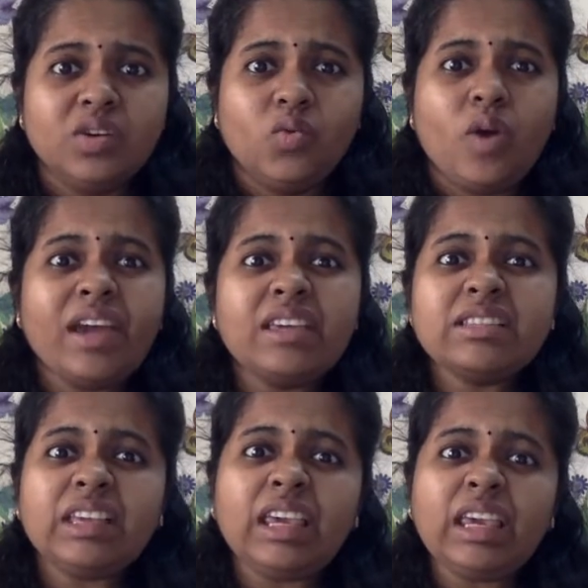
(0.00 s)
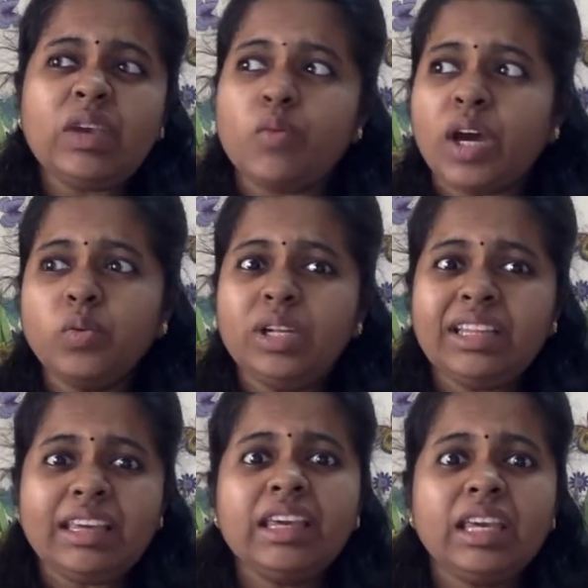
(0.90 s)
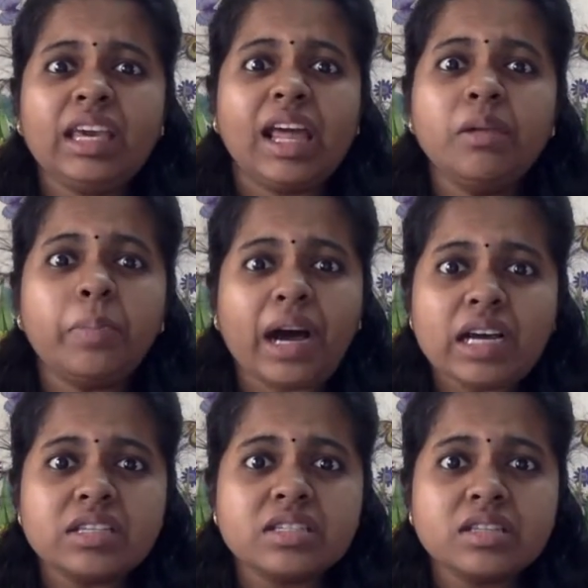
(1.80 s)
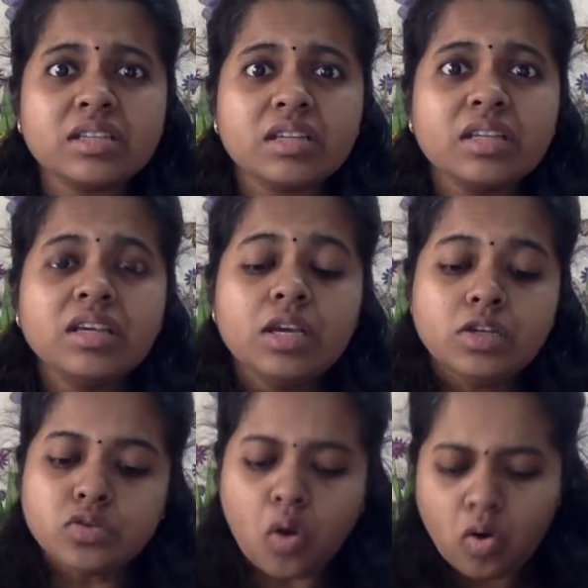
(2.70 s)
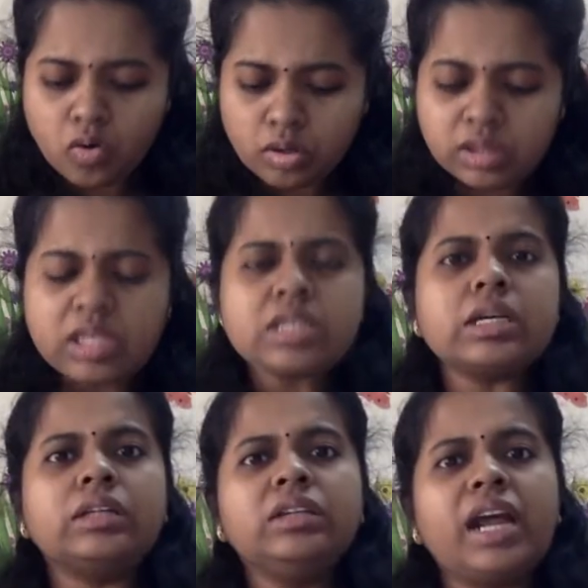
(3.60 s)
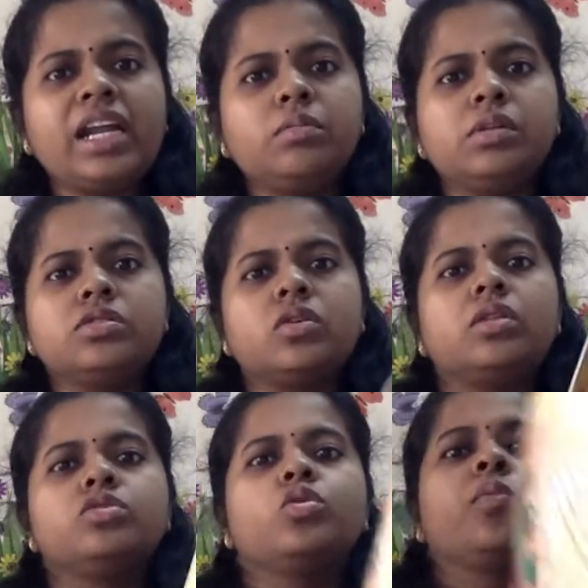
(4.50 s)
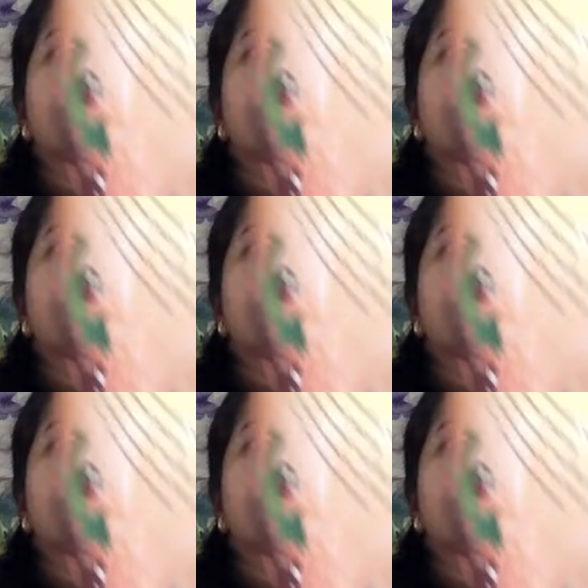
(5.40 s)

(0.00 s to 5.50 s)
Why will he help us? All these other animals also.